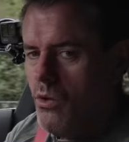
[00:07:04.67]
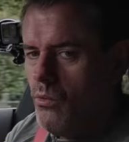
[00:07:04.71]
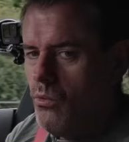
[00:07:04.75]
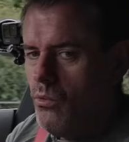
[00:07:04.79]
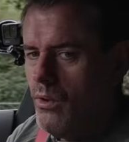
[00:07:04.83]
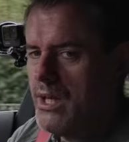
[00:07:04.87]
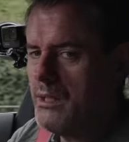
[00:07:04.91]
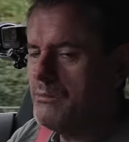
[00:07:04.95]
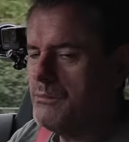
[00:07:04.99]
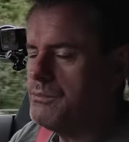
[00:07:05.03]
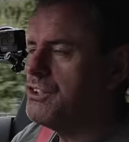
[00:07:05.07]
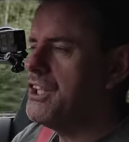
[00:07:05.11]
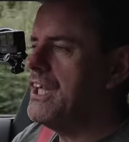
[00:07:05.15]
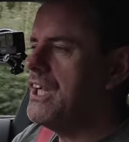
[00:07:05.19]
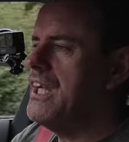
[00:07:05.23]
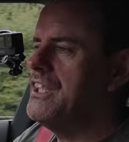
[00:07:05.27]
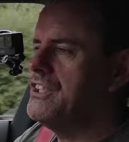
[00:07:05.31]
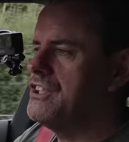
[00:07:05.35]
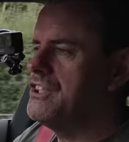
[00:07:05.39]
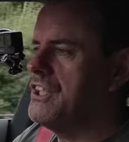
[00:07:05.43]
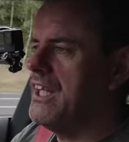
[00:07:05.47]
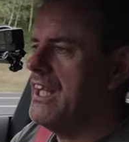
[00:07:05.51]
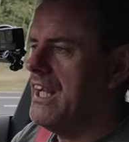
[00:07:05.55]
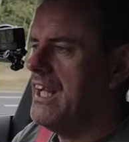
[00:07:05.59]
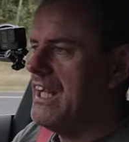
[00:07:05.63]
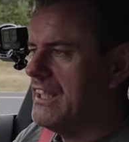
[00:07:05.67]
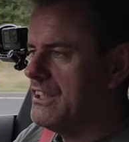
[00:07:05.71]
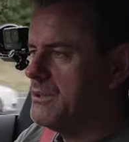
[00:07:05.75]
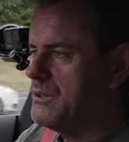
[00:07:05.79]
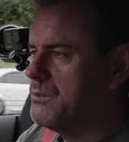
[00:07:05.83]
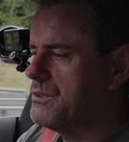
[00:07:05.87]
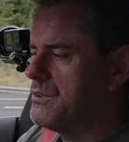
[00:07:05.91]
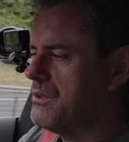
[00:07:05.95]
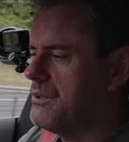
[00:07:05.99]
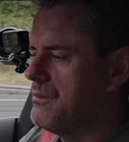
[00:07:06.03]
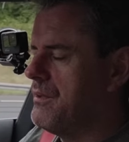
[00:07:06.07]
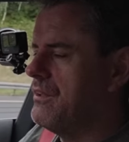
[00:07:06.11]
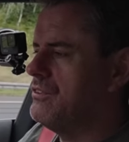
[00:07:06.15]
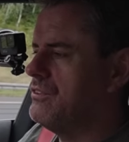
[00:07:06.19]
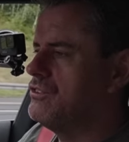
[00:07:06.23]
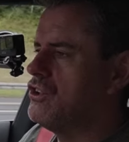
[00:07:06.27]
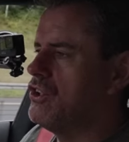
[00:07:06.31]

When I'm changing lanes, which I'm about